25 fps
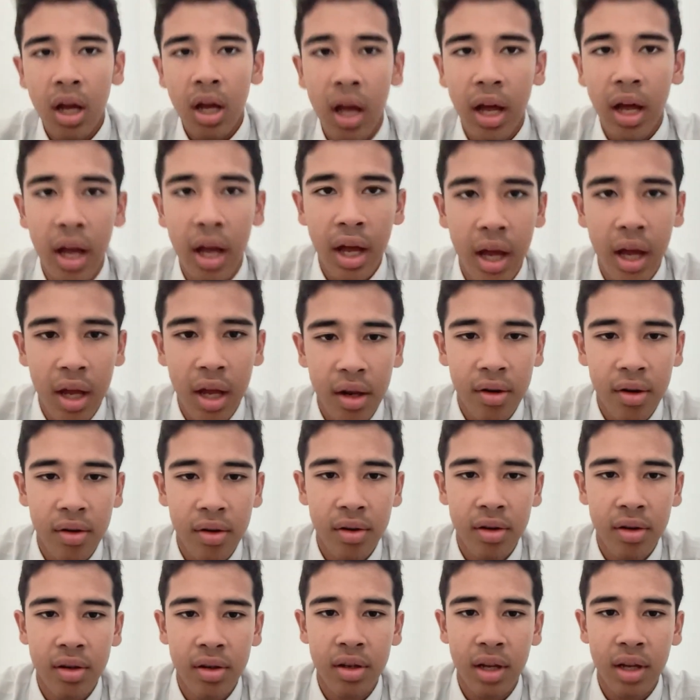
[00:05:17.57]

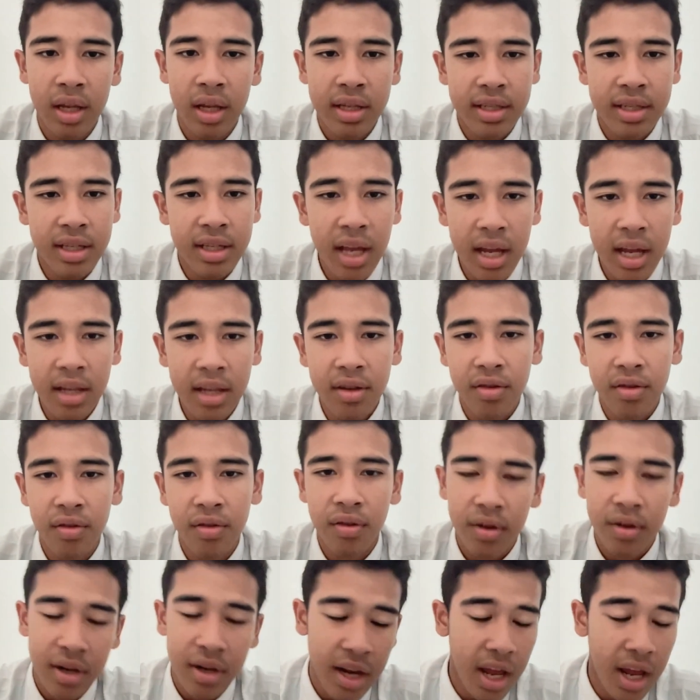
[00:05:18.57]
And instead
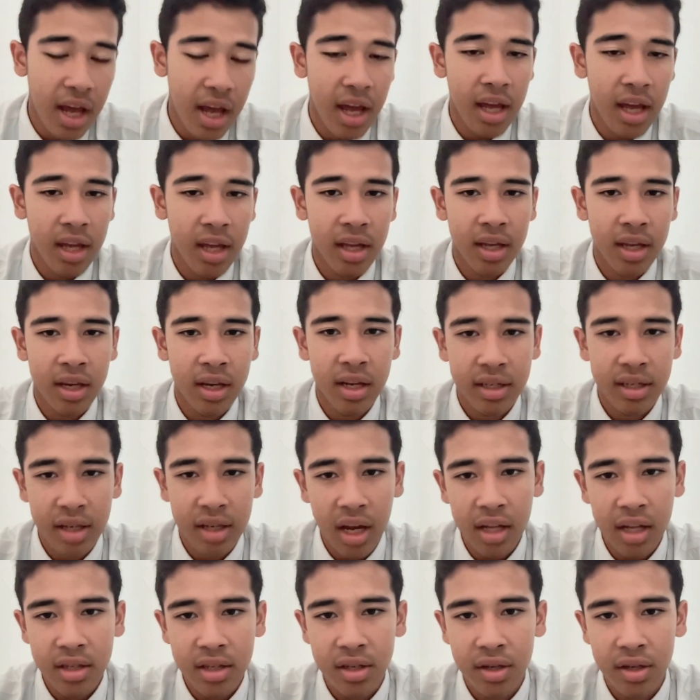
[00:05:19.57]
they
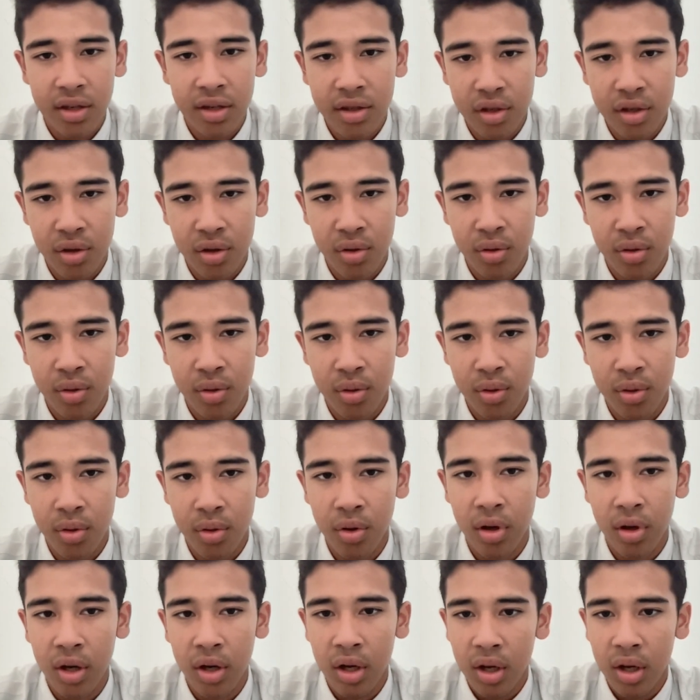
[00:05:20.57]
decide
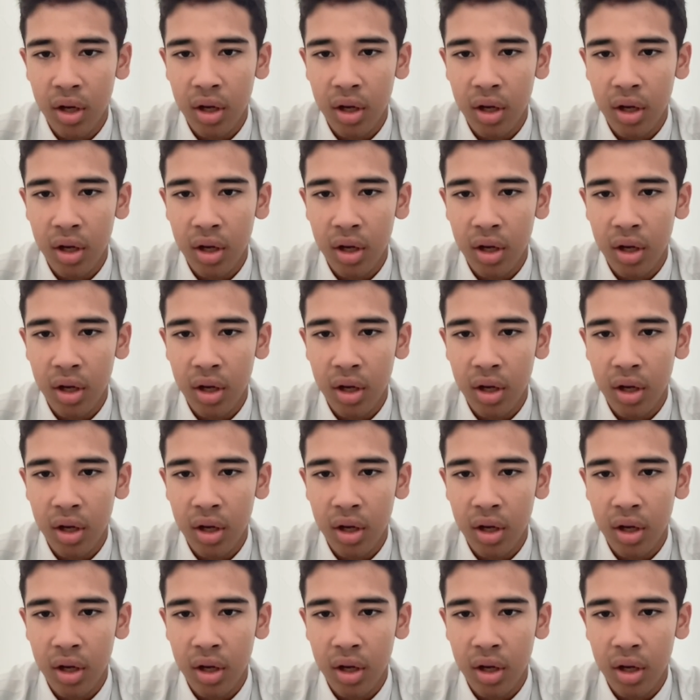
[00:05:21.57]
to